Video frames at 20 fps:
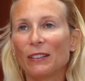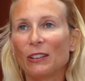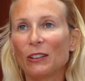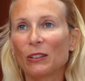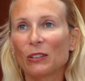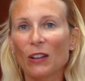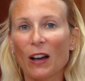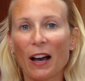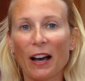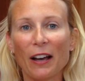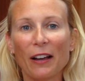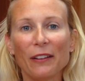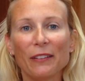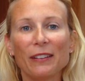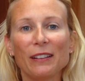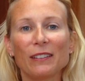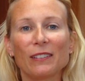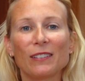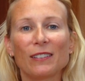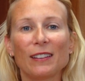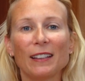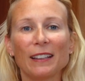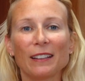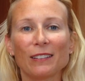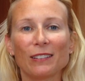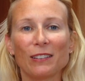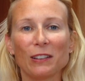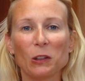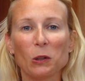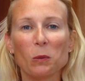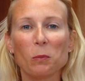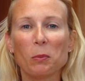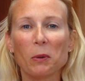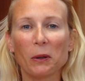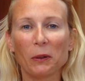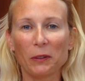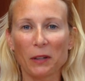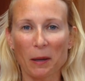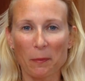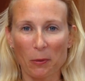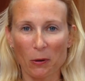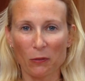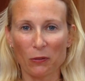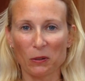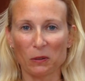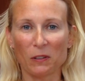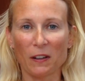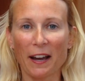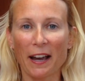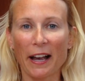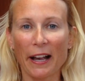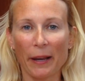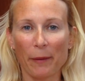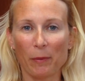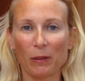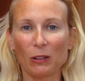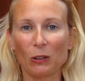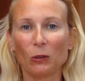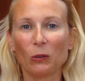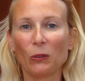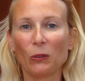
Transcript: there's all these things that you build up over time, and you